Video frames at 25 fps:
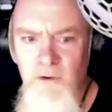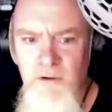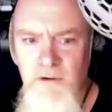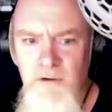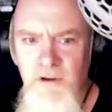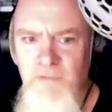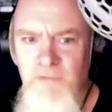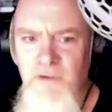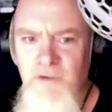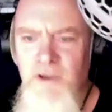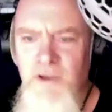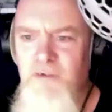
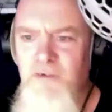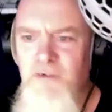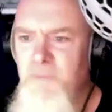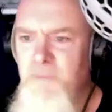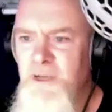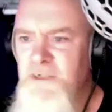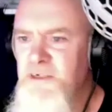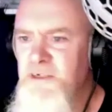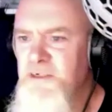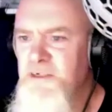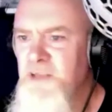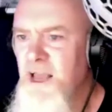I've heard of
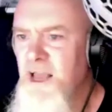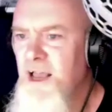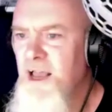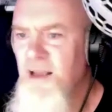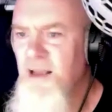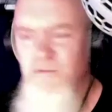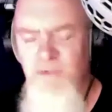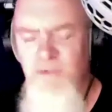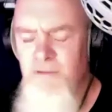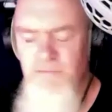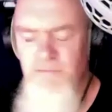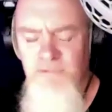mixers that
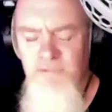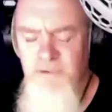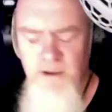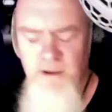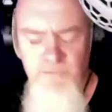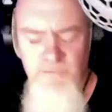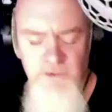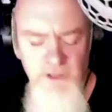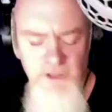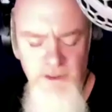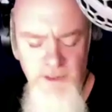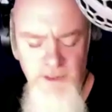have. I've
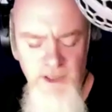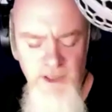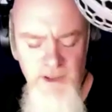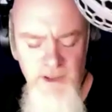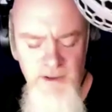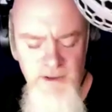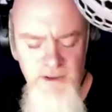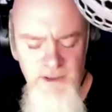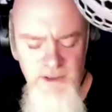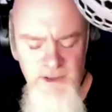never done that.